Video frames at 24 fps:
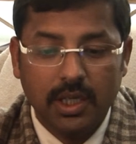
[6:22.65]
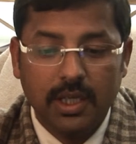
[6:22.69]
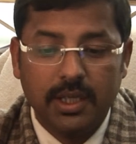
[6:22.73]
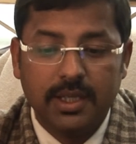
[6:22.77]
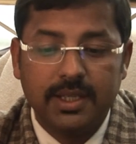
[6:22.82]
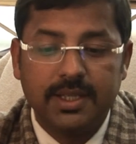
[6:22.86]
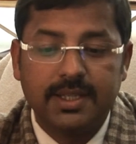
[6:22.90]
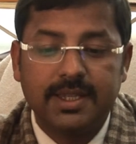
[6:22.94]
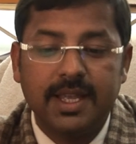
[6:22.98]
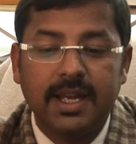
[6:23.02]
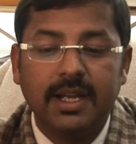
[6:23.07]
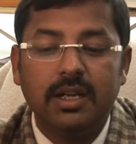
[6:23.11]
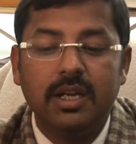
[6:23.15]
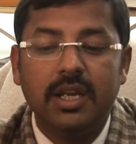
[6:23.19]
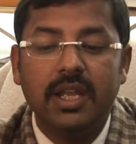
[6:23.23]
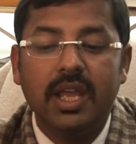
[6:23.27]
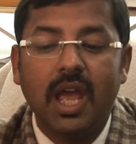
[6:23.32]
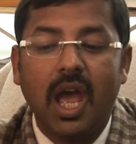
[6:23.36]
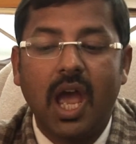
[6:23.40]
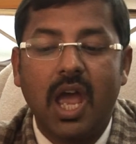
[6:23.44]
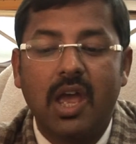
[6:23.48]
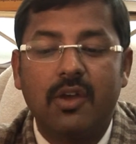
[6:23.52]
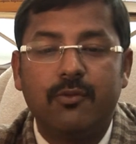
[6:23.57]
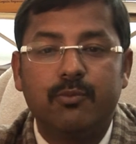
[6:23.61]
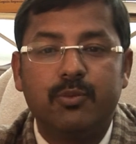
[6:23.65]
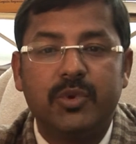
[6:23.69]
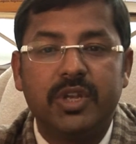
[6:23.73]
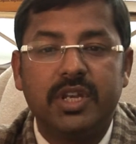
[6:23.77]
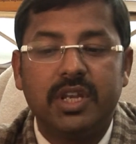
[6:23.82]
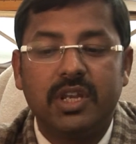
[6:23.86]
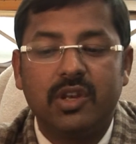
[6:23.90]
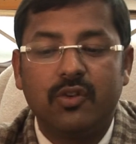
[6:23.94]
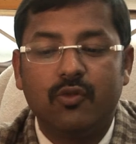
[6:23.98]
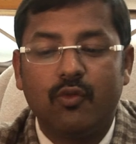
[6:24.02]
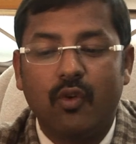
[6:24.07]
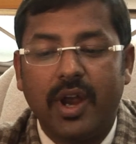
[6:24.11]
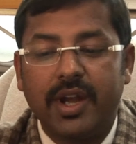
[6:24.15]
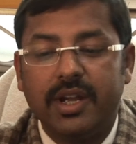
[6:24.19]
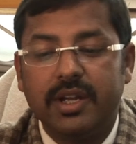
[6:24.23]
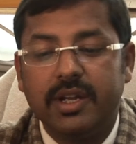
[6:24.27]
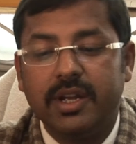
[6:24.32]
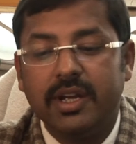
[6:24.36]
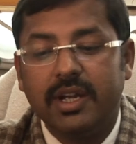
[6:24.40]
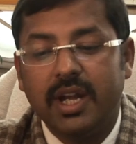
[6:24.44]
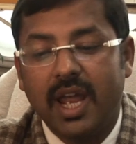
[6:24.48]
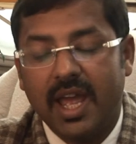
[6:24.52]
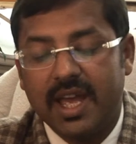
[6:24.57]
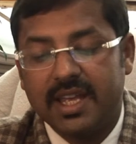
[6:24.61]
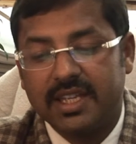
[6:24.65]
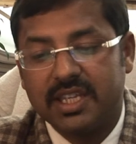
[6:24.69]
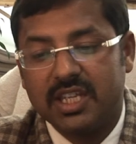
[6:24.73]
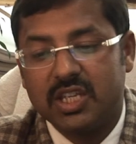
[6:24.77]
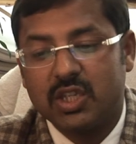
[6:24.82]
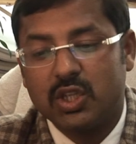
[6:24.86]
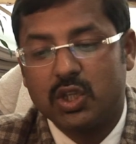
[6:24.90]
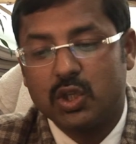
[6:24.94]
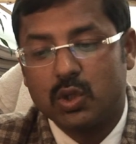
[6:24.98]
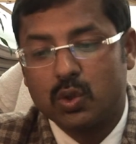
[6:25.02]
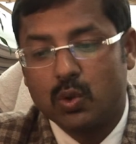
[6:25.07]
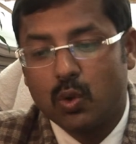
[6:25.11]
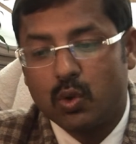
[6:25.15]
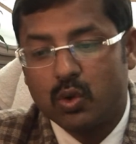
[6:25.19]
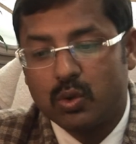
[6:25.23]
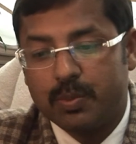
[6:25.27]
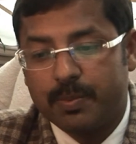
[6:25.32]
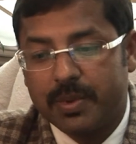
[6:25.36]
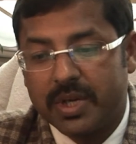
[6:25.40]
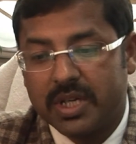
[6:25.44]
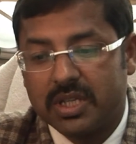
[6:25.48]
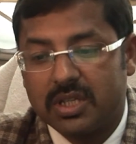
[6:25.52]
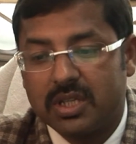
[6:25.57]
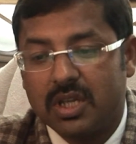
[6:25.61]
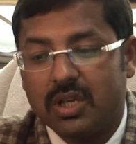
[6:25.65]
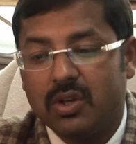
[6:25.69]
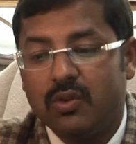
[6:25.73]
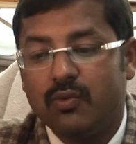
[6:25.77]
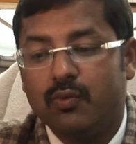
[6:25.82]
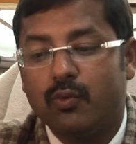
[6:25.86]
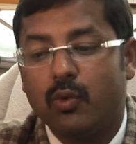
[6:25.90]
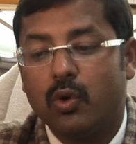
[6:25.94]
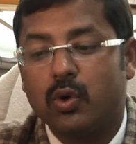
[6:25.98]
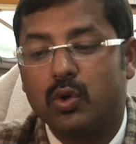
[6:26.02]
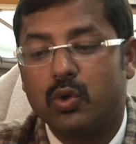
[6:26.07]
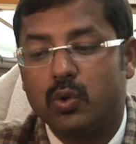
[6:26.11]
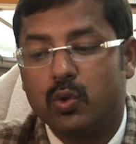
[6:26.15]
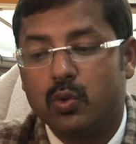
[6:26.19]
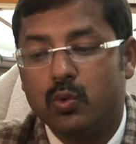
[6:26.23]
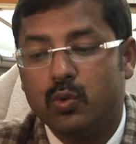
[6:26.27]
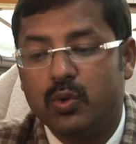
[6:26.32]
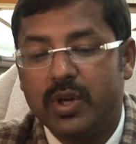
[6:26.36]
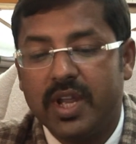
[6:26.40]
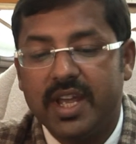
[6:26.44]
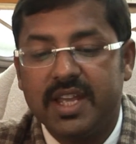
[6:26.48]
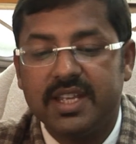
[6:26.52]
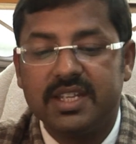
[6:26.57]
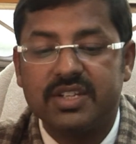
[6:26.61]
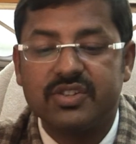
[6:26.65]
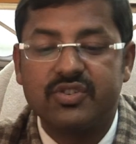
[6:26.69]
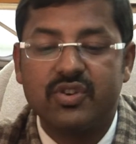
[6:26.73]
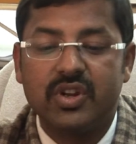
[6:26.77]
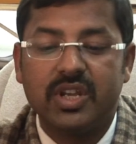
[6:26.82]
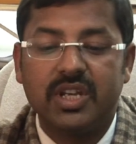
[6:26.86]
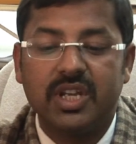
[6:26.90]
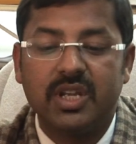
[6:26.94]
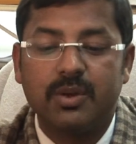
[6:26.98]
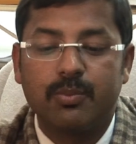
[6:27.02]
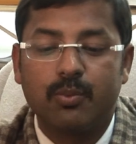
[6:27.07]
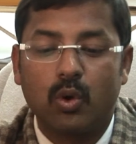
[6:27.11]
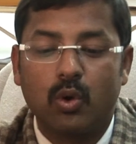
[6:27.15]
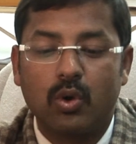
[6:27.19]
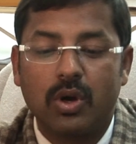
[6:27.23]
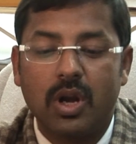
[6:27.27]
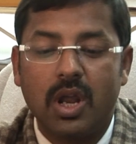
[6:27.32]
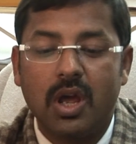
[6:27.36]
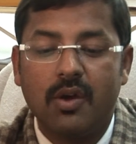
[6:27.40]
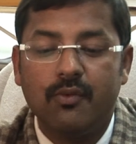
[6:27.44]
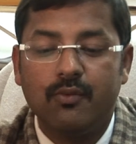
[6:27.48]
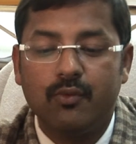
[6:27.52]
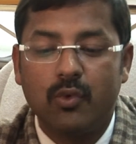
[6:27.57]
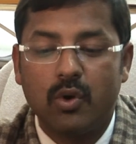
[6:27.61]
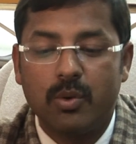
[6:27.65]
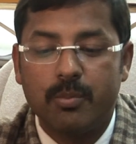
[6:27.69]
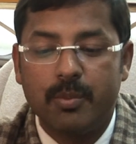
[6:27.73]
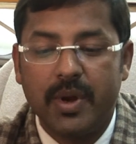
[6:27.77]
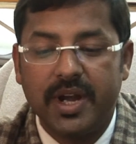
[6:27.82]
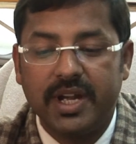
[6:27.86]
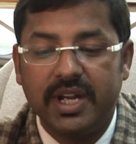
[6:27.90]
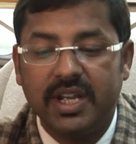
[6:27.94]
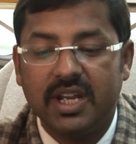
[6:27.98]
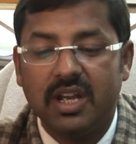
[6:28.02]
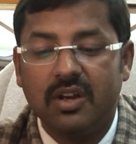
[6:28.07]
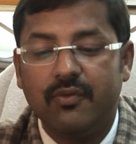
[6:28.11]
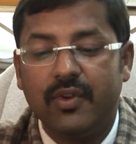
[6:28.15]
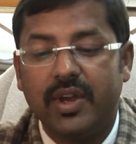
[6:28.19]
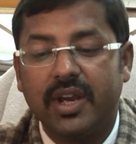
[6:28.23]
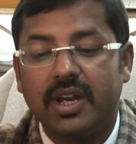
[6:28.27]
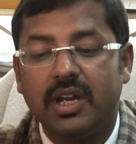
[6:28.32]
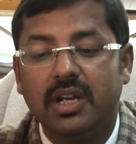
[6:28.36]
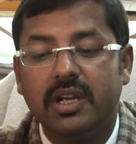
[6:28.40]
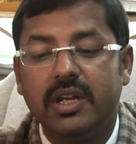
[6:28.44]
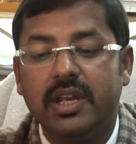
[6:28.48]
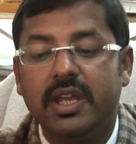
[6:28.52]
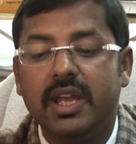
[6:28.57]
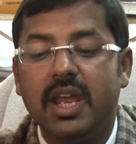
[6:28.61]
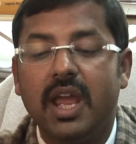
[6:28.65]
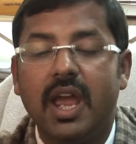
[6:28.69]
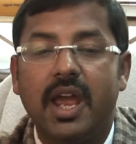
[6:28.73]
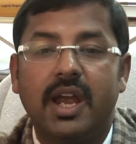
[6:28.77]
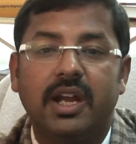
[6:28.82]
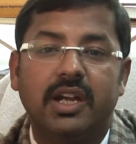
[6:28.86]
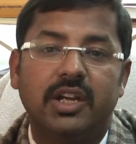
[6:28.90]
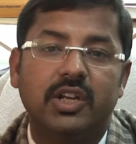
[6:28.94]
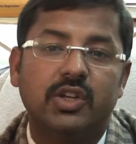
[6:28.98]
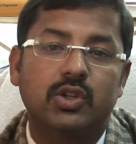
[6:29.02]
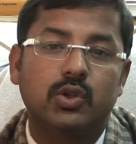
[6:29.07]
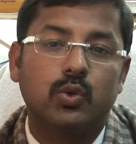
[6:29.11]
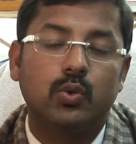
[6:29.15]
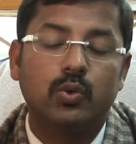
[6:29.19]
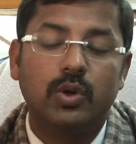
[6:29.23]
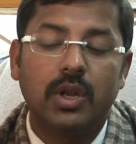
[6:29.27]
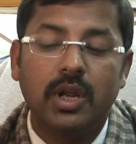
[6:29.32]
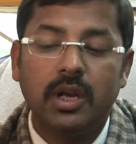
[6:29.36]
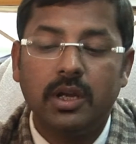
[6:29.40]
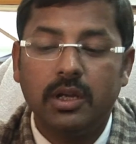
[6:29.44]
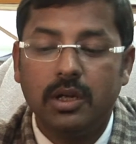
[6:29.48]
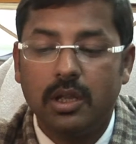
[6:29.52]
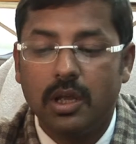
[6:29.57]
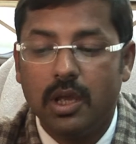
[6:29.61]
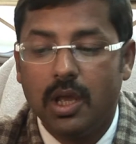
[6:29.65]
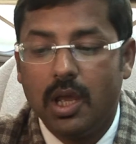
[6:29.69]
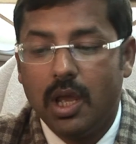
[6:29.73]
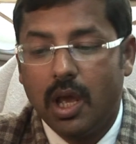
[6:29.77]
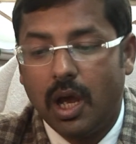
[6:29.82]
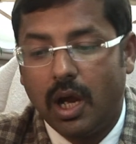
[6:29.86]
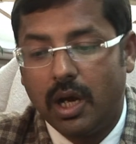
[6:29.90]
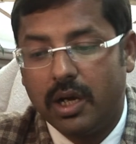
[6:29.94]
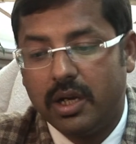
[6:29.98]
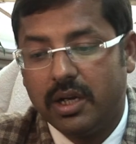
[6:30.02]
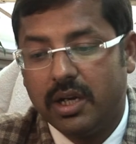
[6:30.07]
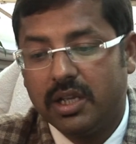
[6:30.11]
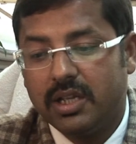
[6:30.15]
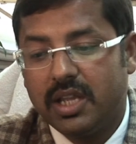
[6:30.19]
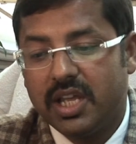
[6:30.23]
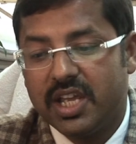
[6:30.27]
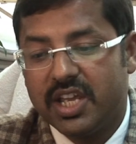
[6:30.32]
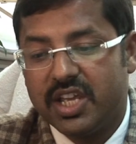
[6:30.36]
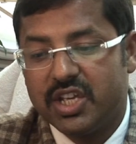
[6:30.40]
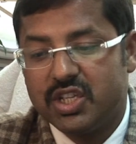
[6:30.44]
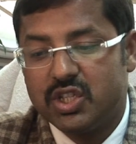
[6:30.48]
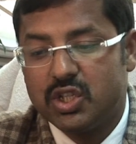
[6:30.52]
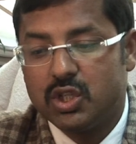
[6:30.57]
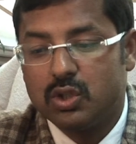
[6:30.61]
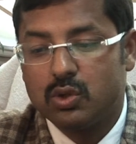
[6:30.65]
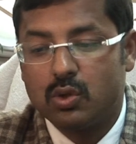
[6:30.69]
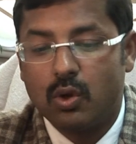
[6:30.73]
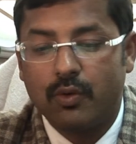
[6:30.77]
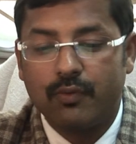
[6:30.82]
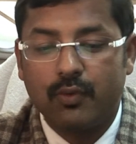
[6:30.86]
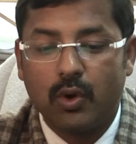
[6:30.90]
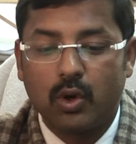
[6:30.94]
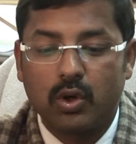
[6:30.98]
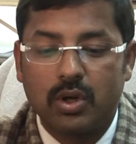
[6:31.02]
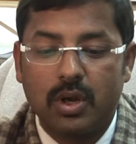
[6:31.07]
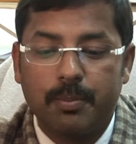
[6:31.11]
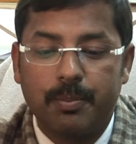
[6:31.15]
Recently, I have been invited as a resource person for 2 days training program for medical faculty and student under the aegis of Dr.